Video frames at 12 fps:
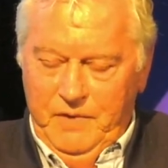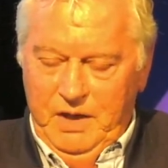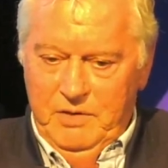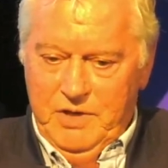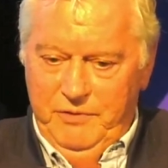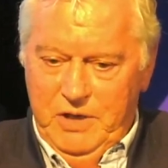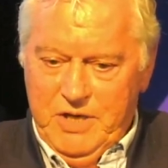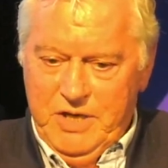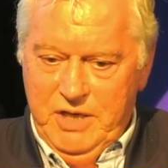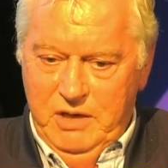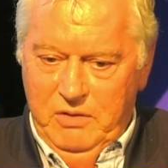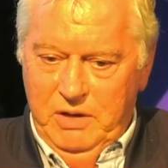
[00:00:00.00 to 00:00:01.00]
it was the first
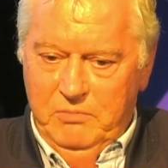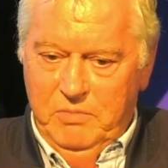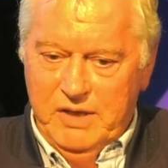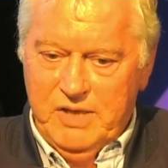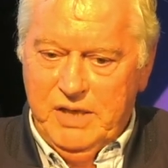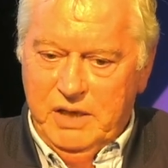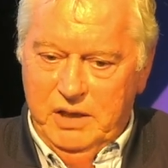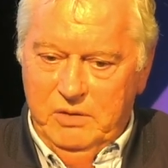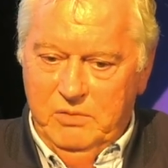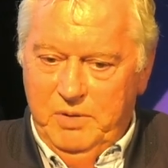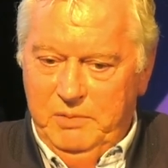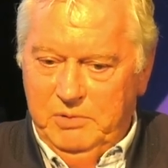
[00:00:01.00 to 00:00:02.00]
year in
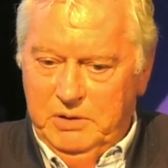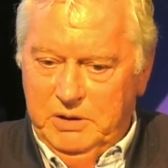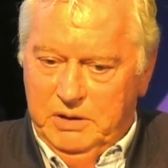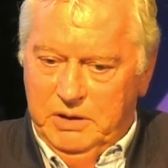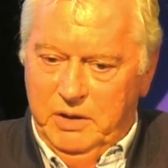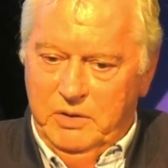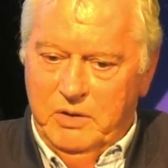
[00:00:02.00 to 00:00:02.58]
Mexico people didn't know